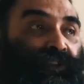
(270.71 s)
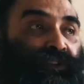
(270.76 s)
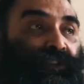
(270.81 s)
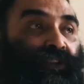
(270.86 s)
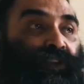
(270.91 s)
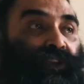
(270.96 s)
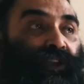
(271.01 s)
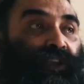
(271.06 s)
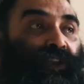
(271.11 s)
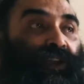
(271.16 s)

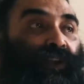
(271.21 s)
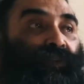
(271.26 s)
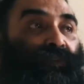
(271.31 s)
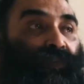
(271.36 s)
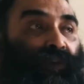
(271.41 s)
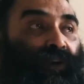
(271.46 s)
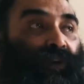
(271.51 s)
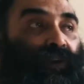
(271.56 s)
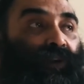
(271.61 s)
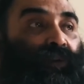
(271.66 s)
sitting in
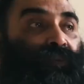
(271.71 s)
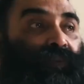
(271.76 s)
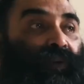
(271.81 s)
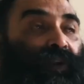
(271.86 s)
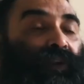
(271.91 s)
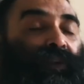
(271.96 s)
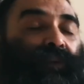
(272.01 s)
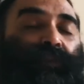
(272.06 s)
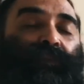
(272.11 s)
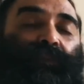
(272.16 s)
front of
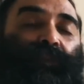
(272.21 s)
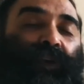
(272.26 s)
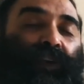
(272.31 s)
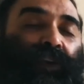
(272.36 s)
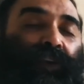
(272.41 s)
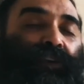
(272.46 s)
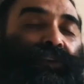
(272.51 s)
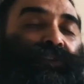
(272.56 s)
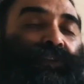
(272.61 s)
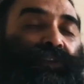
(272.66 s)
and
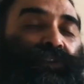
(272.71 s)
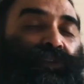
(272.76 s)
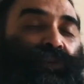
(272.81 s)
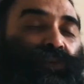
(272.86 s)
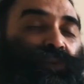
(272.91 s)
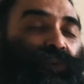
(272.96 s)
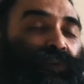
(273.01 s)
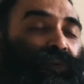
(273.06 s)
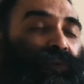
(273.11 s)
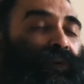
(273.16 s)
making such a
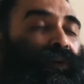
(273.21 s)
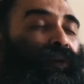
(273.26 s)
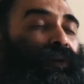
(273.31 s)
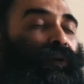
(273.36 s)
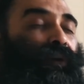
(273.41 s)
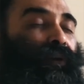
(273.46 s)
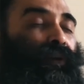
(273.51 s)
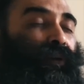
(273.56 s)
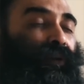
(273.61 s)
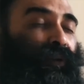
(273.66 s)
good
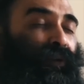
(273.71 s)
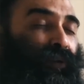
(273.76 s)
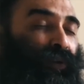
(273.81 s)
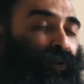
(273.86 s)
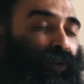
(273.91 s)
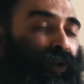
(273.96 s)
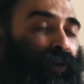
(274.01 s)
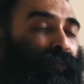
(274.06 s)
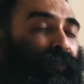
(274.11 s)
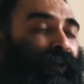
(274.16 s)

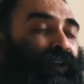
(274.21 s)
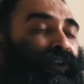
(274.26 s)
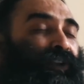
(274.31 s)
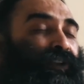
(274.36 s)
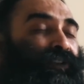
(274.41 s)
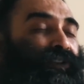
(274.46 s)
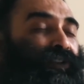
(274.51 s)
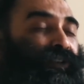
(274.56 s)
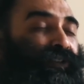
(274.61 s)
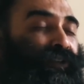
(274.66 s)
longer
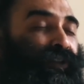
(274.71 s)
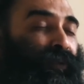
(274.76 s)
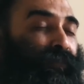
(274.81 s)
meditation.